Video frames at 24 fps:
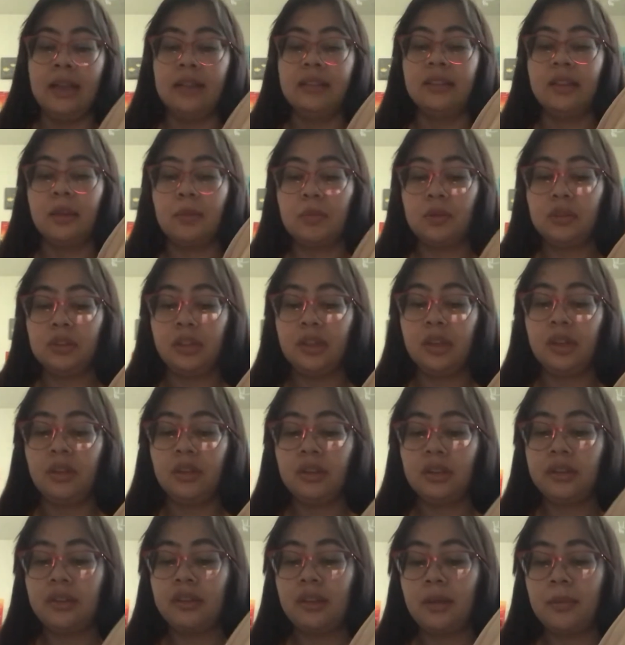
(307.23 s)
Templeton knew
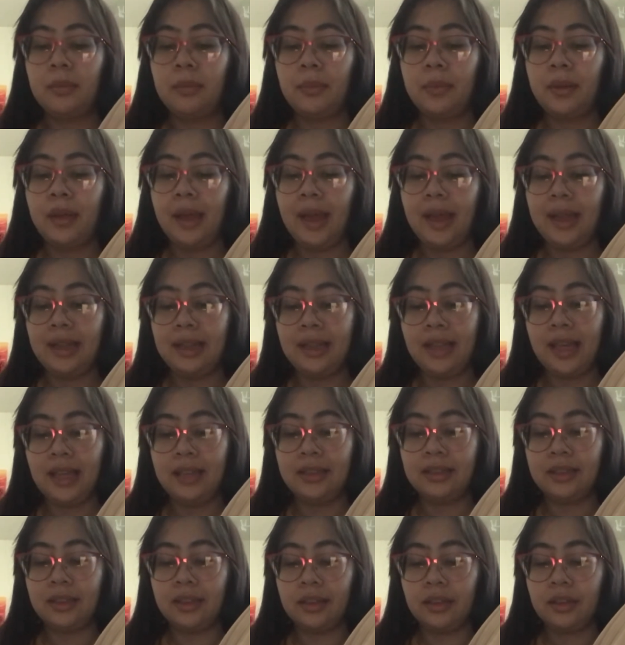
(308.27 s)
the dump and
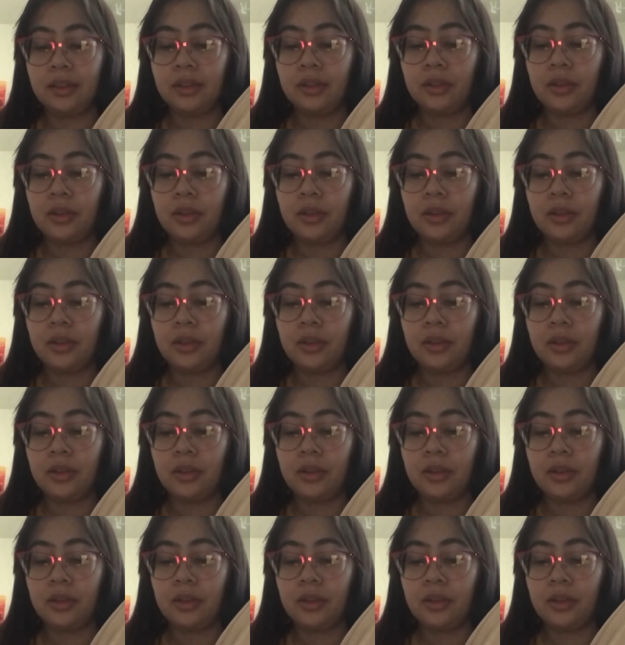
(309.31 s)
liked it.